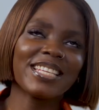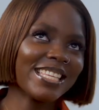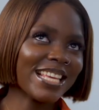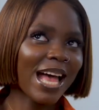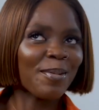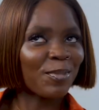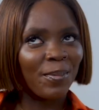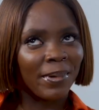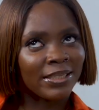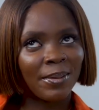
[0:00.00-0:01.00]
she says I'm
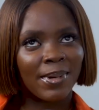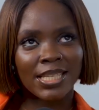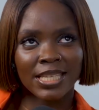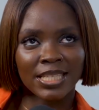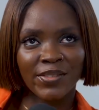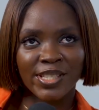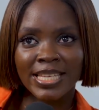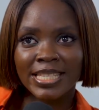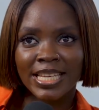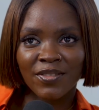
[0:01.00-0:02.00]
complaining about
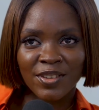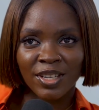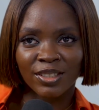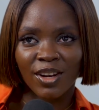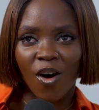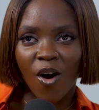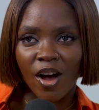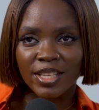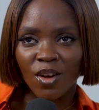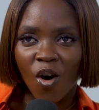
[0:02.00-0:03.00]
this individual
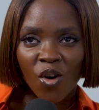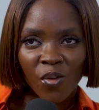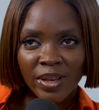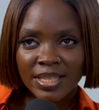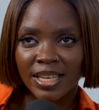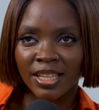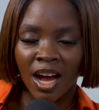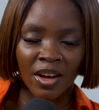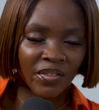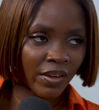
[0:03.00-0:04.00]
is always in
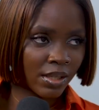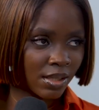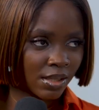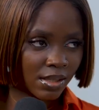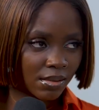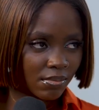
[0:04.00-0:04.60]
our faces.